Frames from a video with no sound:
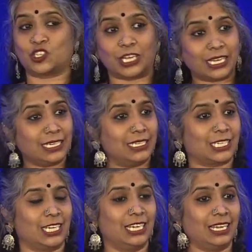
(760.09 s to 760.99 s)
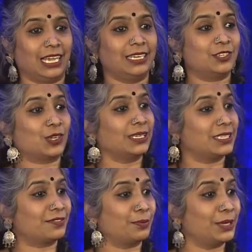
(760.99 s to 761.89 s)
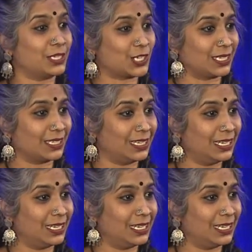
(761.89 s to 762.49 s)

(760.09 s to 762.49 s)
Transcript: change and transformation.